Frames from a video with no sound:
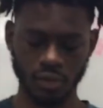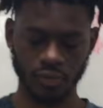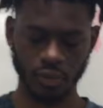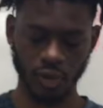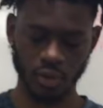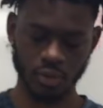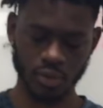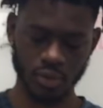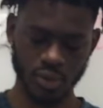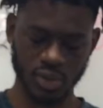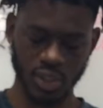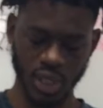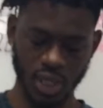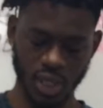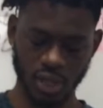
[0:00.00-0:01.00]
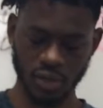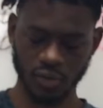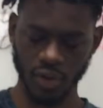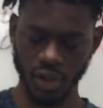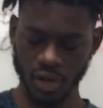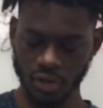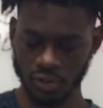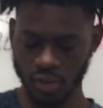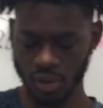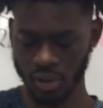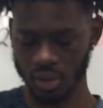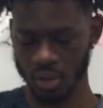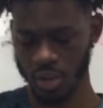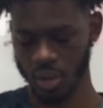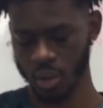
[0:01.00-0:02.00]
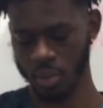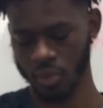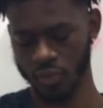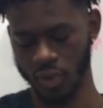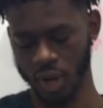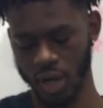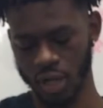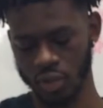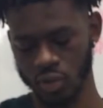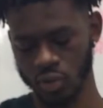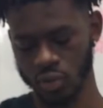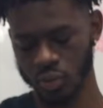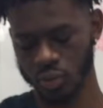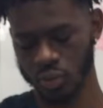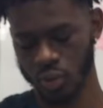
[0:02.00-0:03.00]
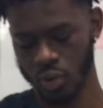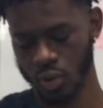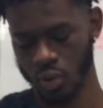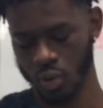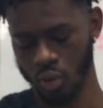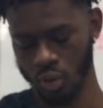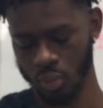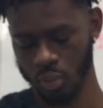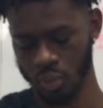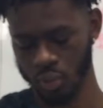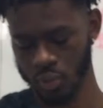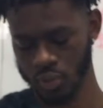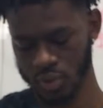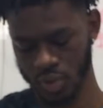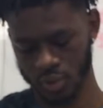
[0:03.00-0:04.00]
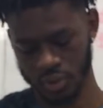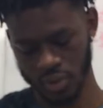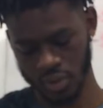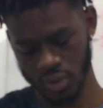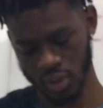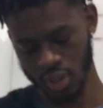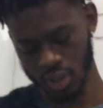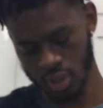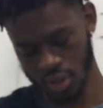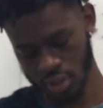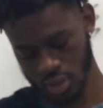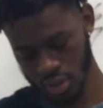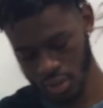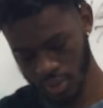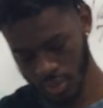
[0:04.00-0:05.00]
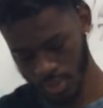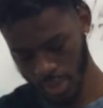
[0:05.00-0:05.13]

firms to stay innovative and provide new or improved services goods.